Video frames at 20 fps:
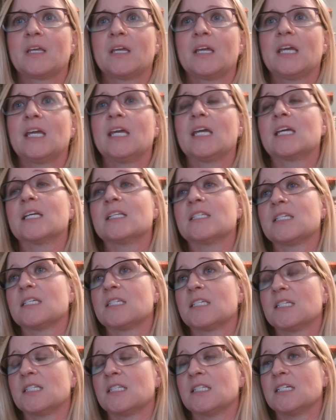
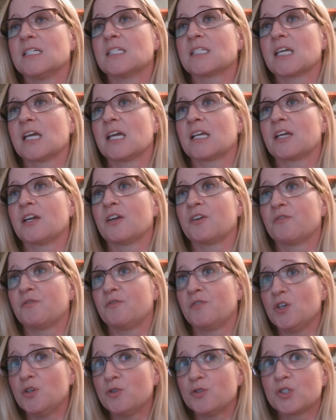Inconsistencies can
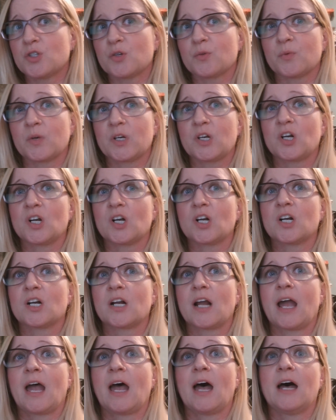confuse the
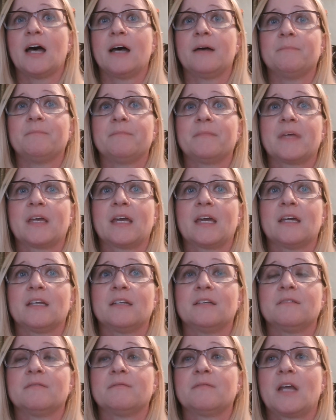reader,
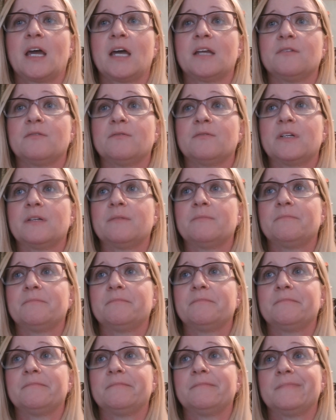and
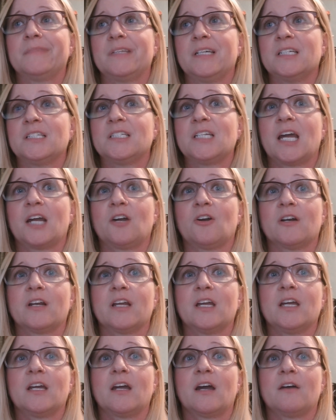the
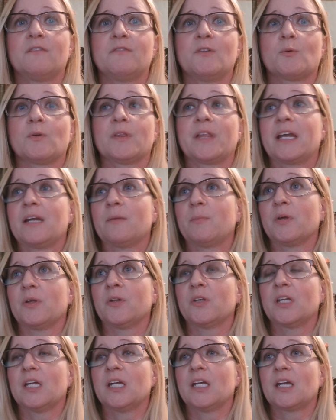integrity of the
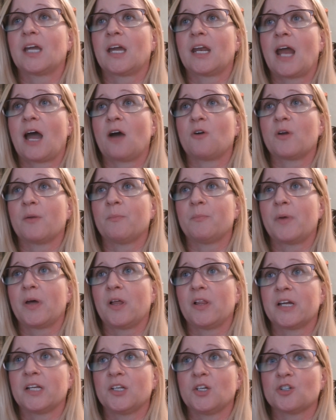relatability and how
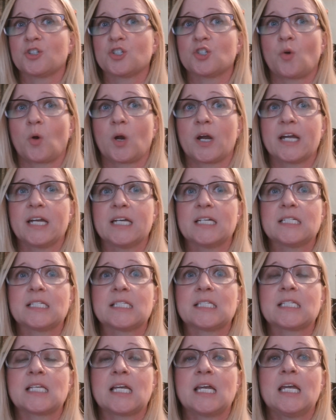compelling your story
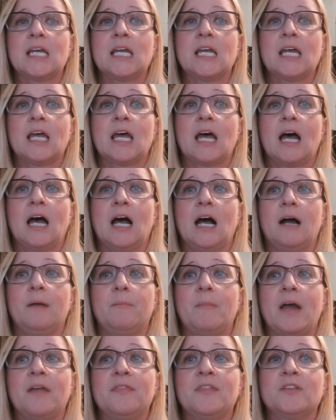is.
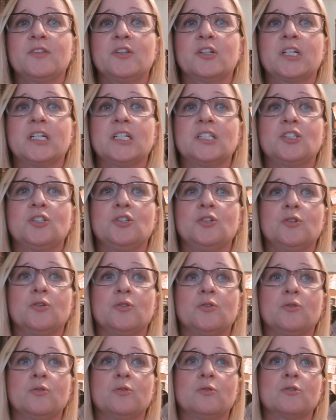And then looking
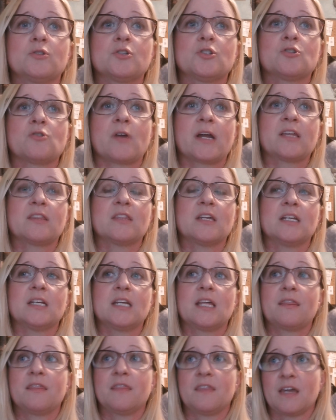to
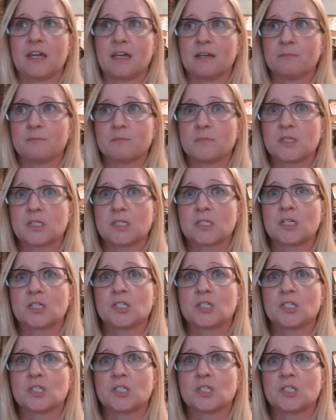strengthen themes.